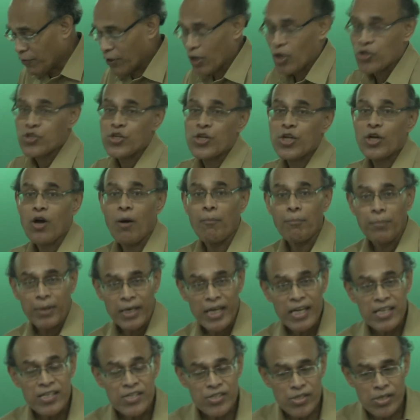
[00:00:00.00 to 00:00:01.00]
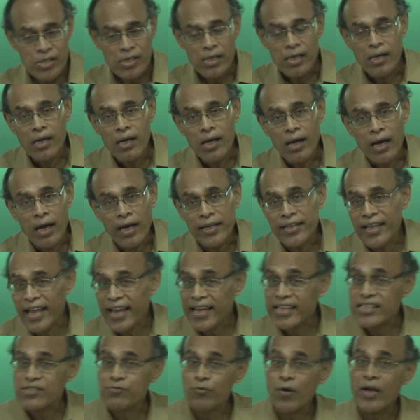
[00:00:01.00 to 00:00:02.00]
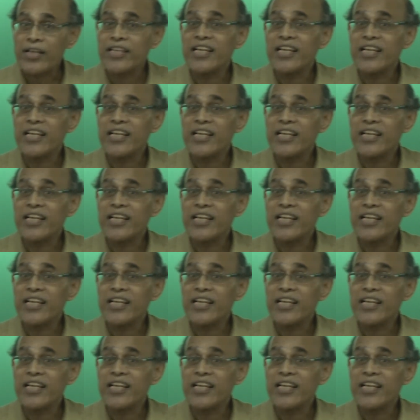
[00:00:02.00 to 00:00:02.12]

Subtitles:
velocity components in the x, y,